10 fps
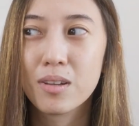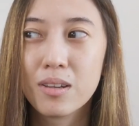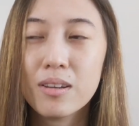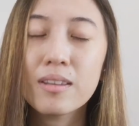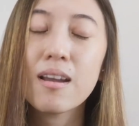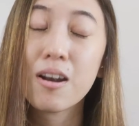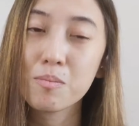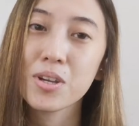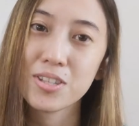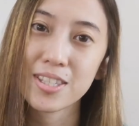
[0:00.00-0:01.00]
could
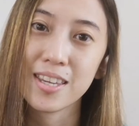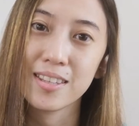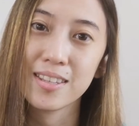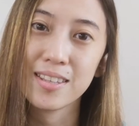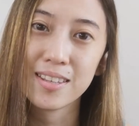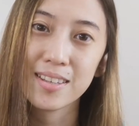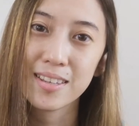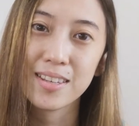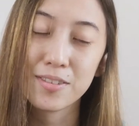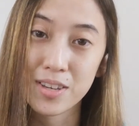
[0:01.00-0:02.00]
harm your skin
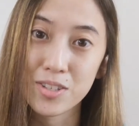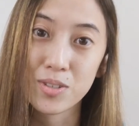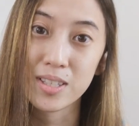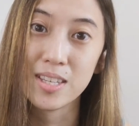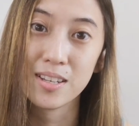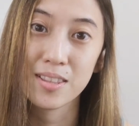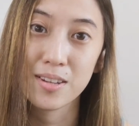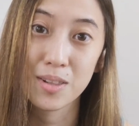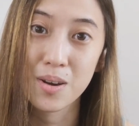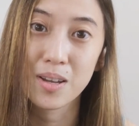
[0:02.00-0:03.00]
eventually
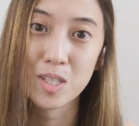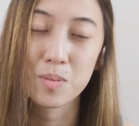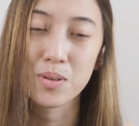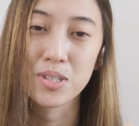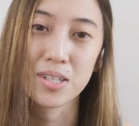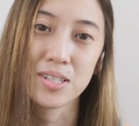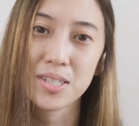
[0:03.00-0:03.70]
under long exposure.